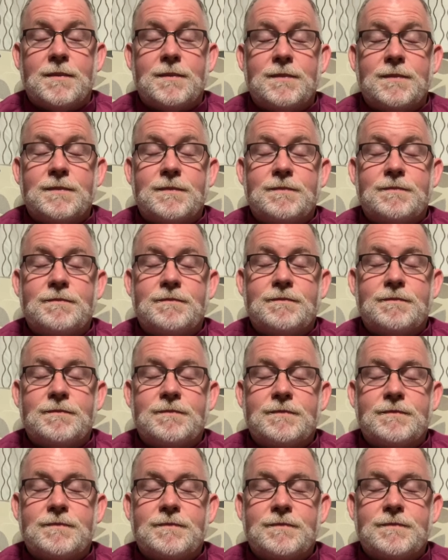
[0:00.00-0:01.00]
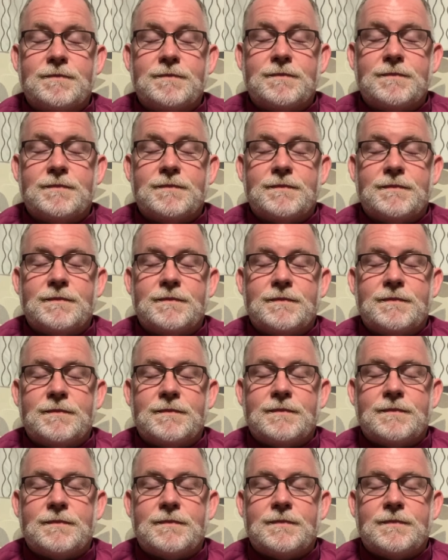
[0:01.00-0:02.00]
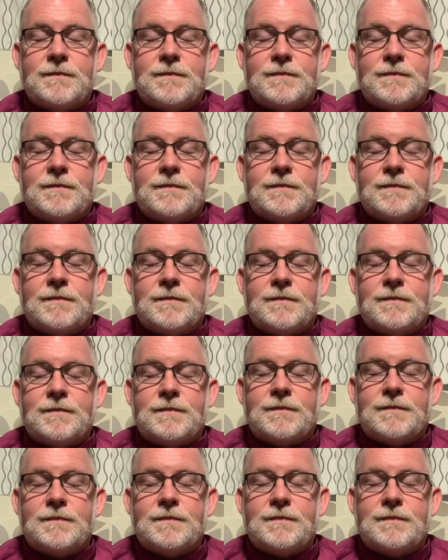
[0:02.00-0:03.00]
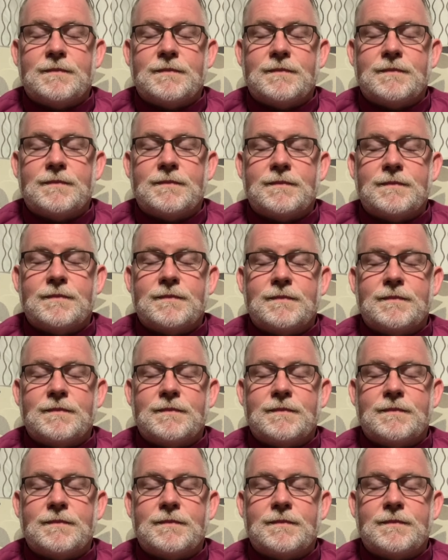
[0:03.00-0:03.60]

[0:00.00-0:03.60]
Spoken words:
No one is speaking in this clip.